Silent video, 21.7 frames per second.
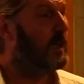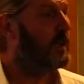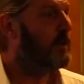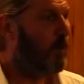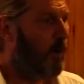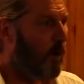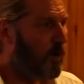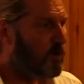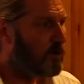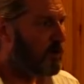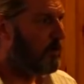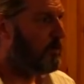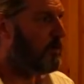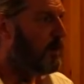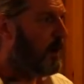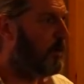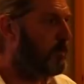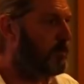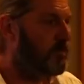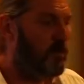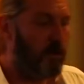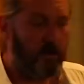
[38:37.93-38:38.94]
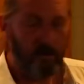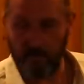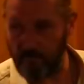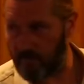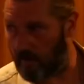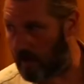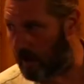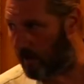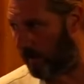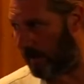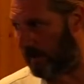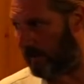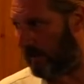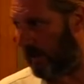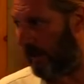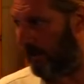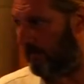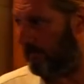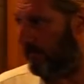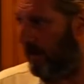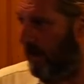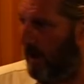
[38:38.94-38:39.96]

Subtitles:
There were also problems on the following day.